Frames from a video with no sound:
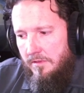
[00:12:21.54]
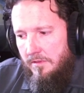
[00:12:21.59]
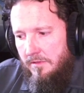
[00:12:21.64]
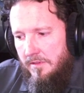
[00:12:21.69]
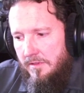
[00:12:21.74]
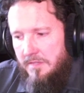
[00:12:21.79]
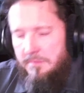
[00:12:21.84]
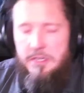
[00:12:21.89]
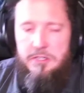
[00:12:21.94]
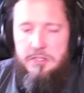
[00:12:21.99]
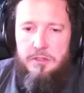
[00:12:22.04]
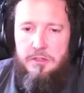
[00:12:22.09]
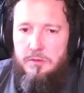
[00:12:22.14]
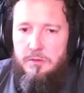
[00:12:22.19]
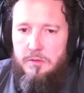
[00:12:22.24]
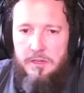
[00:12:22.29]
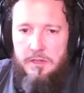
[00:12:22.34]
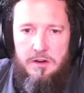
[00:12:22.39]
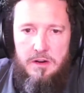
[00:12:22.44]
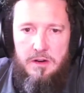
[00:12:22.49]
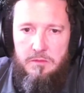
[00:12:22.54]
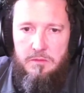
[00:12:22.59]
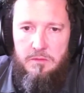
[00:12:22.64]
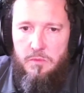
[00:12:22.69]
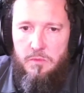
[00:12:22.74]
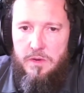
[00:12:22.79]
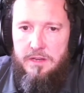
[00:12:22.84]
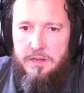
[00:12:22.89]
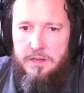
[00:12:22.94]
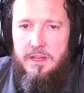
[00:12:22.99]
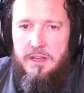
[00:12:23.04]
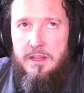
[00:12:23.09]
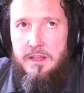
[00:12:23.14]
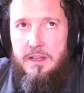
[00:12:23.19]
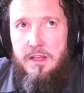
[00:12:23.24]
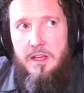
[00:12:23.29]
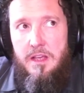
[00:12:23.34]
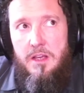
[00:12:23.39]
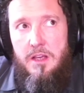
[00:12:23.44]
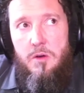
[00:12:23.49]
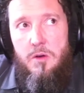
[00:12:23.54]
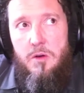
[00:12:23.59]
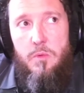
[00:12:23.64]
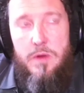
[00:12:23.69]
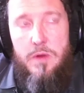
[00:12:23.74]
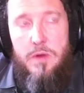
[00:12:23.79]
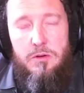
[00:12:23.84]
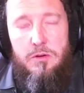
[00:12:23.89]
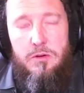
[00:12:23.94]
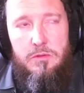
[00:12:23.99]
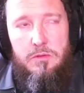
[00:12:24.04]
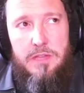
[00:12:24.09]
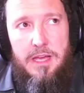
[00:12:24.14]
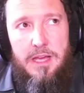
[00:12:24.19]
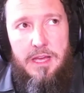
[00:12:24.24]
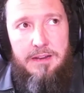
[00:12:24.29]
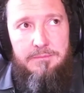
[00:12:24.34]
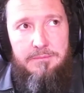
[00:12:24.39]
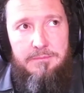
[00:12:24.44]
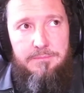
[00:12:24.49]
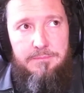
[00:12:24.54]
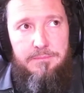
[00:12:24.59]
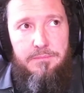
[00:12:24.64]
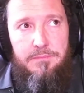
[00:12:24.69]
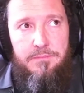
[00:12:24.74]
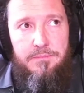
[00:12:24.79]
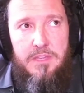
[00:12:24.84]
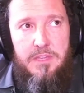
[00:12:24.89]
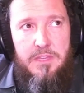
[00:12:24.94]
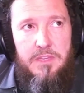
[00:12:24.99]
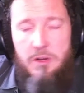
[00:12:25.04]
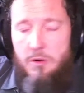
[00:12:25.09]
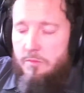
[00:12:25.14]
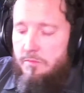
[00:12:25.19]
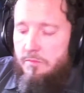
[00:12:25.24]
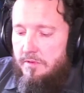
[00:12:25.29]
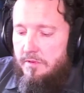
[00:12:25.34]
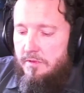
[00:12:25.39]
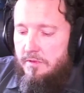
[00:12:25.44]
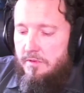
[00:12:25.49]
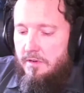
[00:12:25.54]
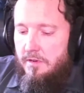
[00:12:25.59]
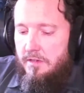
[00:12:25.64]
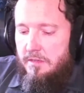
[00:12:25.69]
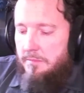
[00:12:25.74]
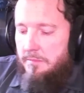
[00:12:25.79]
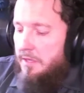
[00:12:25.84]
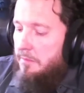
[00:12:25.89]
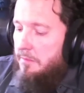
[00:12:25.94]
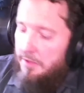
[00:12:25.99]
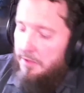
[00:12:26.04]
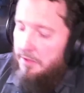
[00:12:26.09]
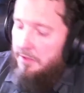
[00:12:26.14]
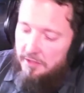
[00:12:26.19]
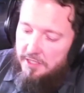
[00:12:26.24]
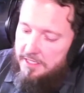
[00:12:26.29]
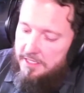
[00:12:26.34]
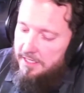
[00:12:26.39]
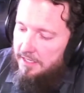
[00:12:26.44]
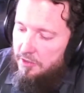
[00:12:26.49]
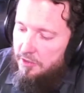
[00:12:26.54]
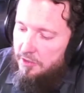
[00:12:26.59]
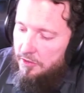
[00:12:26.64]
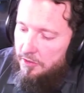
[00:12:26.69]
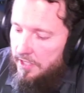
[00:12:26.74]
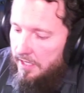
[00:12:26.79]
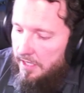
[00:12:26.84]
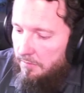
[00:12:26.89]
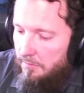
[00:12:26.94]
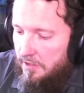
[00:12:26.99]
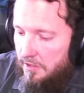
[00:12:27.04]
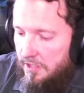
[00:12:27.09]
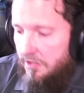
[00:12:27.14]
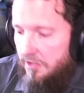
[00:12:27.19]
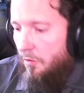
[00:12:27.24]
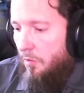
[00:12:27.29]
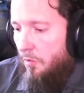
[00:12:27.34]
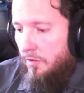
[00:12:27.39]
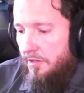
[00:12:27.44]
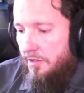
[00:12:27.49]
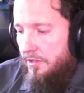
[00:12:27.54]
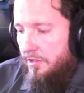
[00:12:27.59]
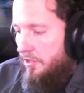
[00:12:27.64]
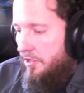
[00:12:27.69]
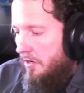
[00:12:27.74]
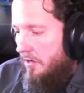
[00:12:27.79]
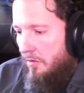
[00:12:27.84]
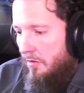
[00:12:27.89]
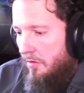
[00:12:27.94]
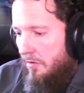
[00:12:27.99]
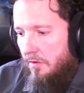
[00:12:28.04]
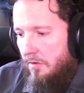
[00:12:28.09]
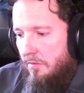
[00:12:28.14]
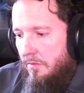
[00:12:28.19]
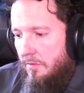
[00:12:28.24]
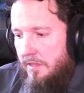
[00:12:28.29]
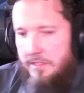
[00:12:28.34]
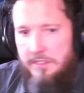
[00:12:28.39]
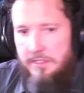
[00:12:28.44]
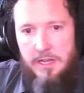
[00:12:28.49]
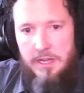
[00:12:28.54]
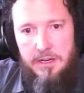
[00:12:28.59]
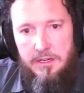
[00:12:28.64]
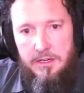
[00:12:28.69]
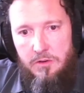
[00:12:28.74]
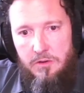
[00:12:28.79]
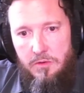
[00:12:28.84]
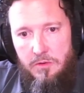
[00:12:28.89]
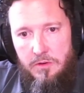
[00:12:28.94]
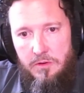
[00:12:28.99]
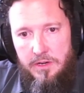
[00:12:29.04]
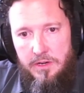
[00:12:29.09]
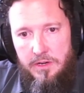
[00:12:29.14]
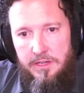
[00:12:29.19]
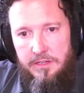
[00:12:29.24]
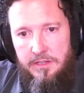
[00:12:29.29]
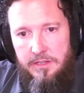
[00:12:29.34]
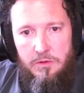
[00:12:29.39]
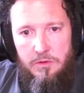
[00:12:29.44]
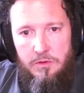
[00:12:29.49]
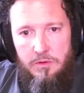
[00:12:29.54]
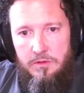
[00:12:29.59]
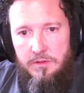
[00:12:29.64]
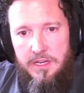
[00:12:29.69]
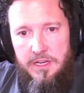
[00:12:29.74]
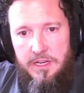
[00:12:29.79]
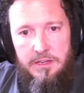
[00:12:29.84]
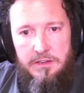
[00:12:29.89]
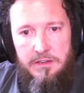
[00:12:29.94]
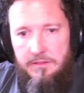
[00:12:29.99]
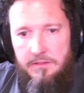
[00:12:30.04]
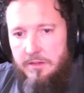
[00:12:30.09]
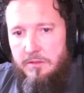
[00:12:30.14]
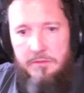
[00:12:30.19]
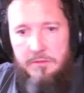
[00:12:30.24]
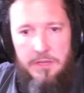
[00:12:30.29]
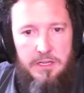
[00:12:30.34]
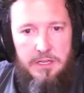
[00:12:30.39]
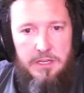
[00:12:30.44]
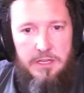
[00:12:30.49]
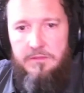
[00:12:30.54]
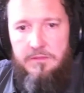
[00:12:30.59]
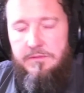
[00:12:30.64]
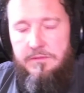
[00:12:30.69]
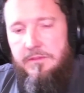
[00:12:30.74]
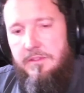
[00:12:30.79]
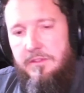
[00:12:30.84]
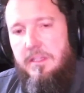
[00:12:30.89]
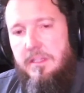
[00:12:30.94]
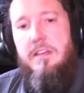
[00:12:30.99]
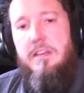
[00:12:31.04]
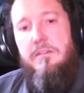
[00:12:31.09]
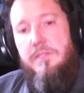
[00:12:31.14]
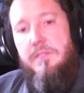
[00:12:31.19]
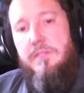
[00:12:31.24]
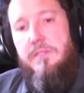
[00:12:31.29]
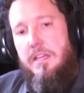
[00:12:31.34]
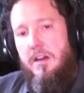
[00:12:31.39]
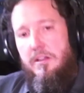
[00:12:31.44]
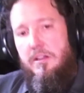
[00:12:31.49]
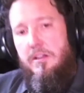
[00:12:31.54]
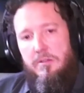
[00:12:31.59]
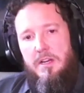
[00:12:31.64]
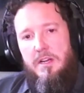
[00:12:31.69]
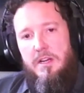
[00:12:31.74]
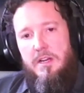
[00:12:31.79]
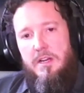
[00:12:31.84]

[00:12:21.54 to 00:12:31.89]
especially early on, when we knew that, the ability to interchain with stores or with Siacoin or any of the other